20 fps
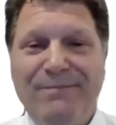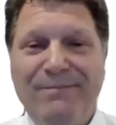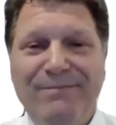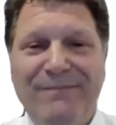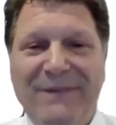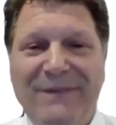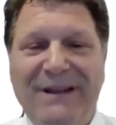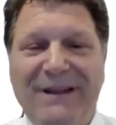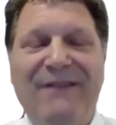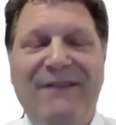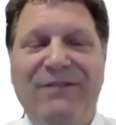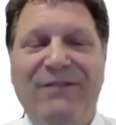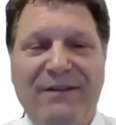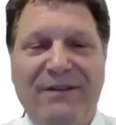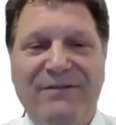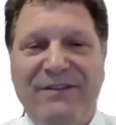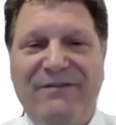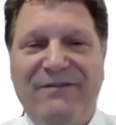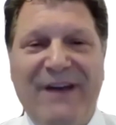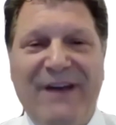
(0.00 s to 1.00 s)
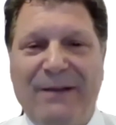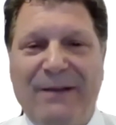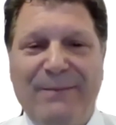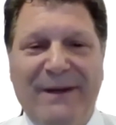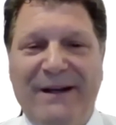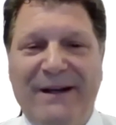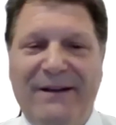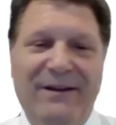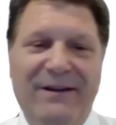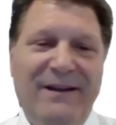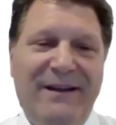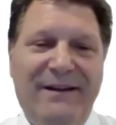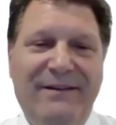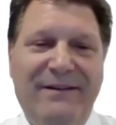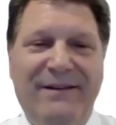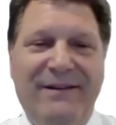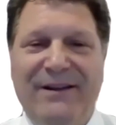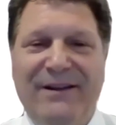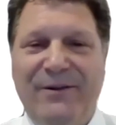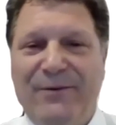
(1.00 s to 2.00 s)
level of development
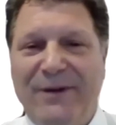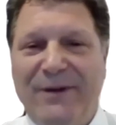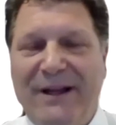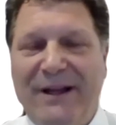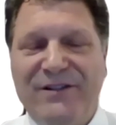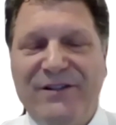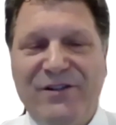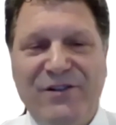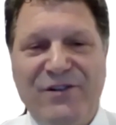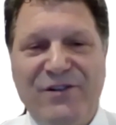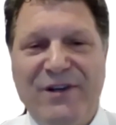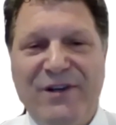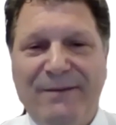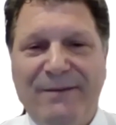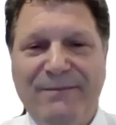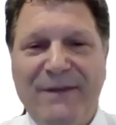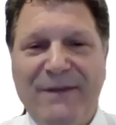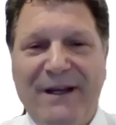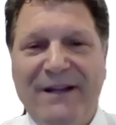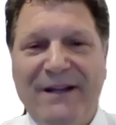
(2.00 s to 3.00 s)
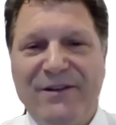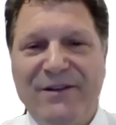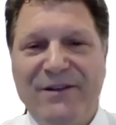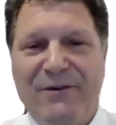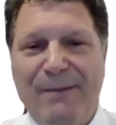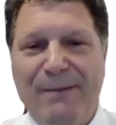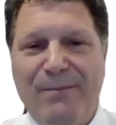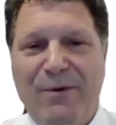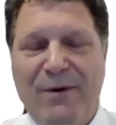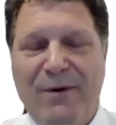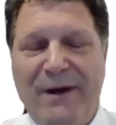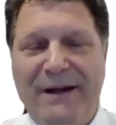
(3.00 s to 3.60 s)
in the relationship. That's a great point.